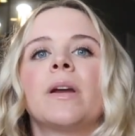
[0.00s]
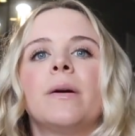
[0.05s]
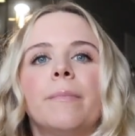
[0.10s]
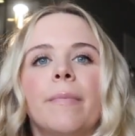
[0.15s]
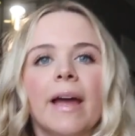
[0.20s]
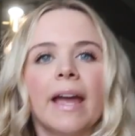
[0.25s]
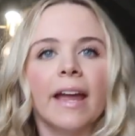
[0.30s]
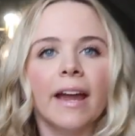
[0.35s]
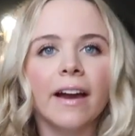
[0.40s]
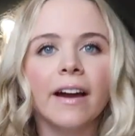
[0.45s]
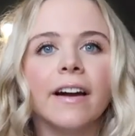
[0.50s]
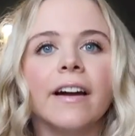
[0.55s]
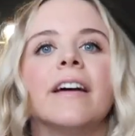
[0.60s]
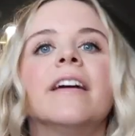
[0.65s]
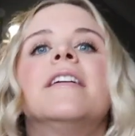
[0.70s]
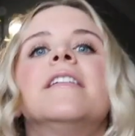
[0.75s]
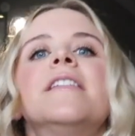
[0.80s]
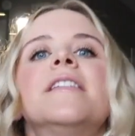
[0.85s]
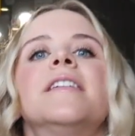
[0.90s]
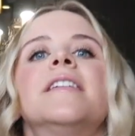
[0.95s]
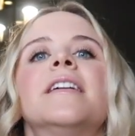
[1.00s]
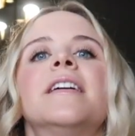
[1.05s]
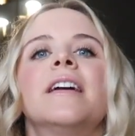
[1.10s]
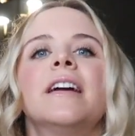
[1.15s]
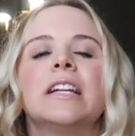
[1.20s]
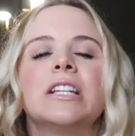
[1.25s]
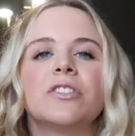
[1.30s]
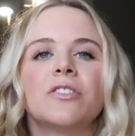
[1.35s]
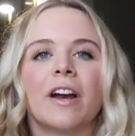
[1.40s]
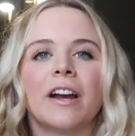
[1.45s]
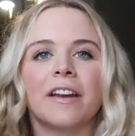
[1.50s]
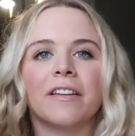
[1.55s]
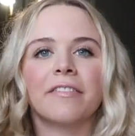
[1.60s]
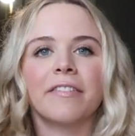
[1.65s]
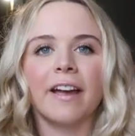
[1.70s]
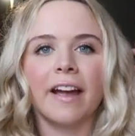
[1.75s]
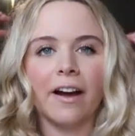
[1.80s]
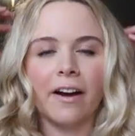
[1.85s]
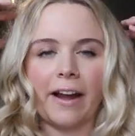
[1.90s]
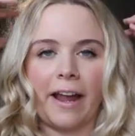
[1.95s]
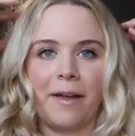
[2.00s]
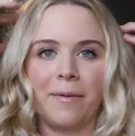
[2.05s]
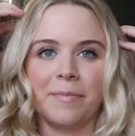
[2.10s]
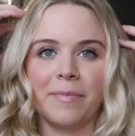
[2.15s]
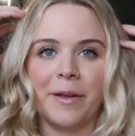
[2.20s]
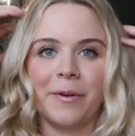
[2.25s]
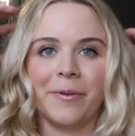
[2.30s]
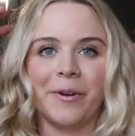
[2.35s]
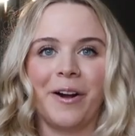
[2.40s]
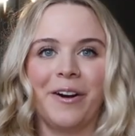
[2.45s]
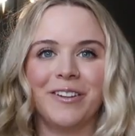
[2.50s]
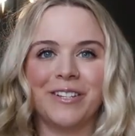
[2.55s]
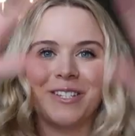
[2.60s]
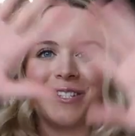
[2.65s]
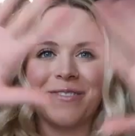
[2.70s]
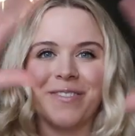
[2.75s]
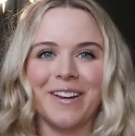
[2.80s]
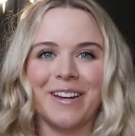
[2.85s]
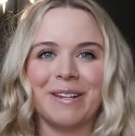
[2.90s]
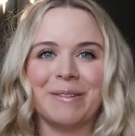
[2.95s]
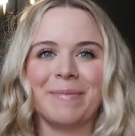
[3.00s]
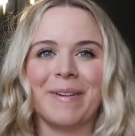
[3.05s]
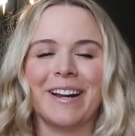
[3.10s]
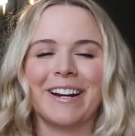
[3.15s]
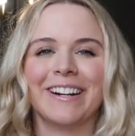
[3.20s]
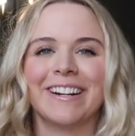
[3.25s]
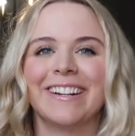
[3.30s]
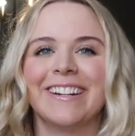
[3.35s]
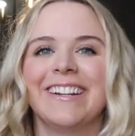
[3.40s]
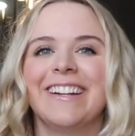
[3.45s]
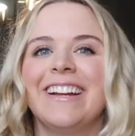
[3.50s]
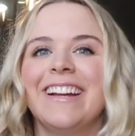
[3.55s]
My hair is trying to fit. Okay, there we go, it's fitting better.